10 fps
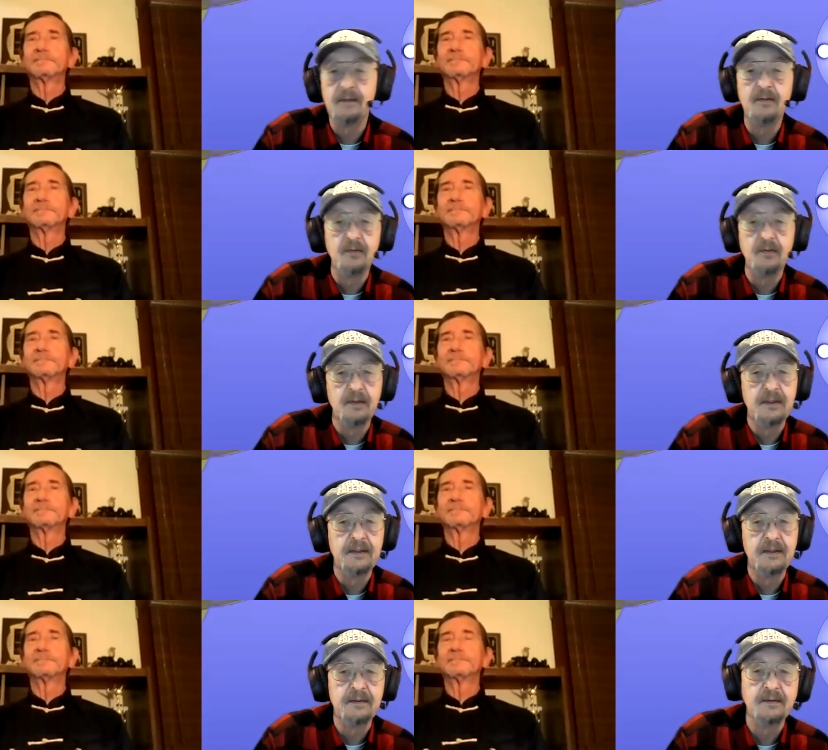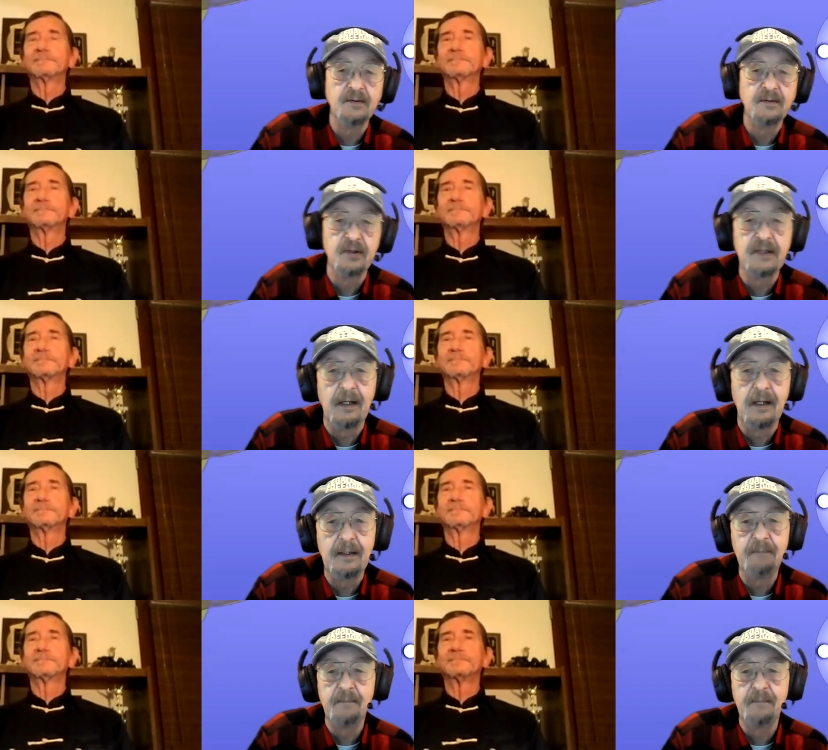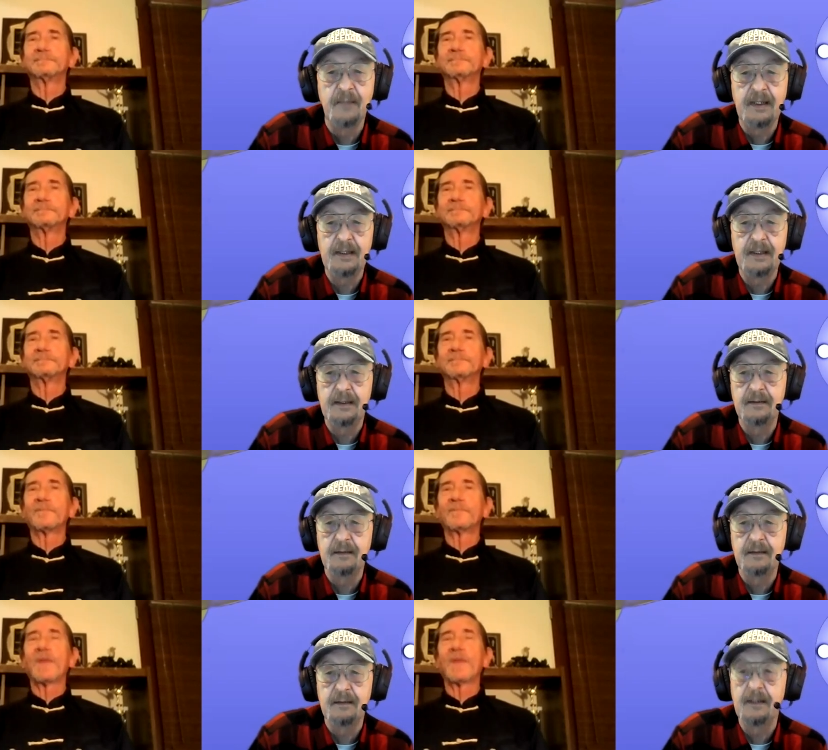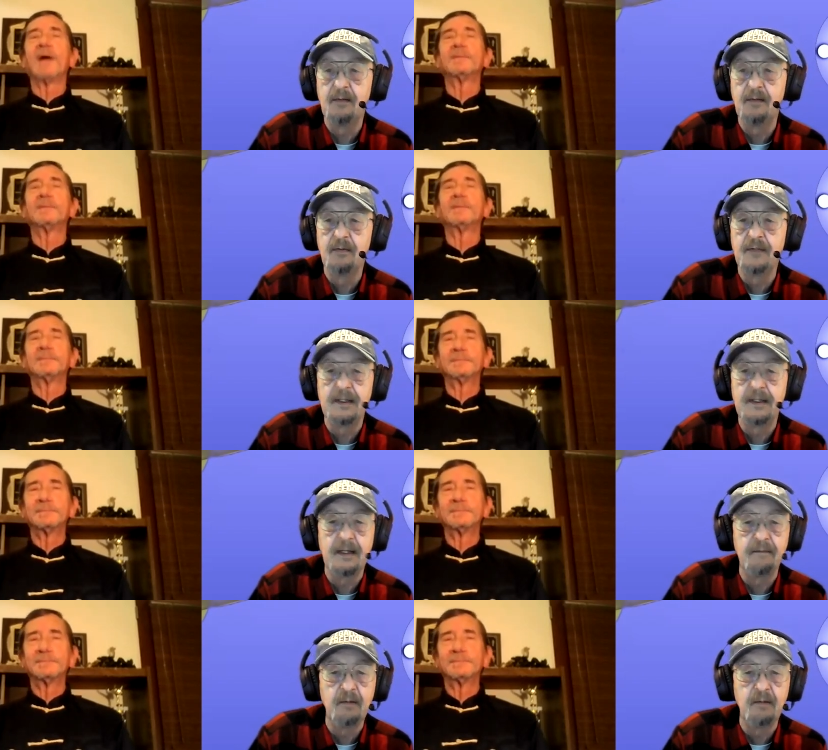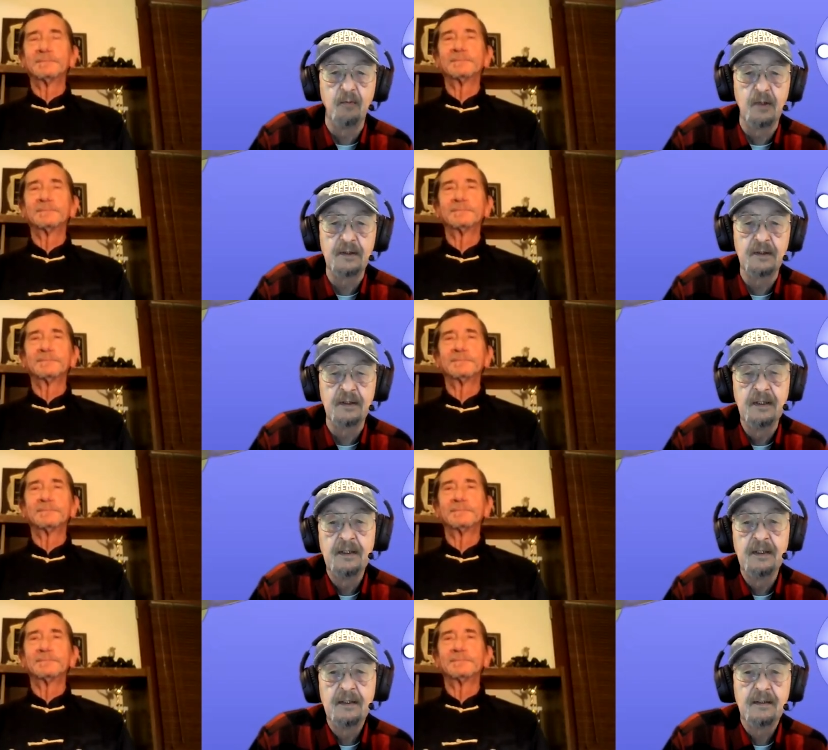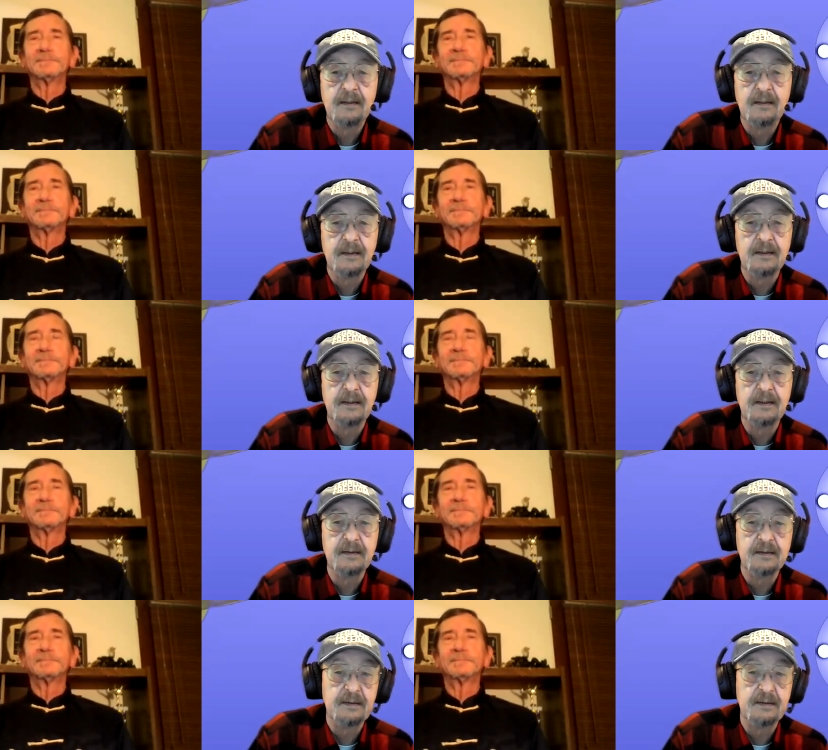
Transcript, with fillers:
Speaker 1: you, uh, your time, and I know that everyone uh,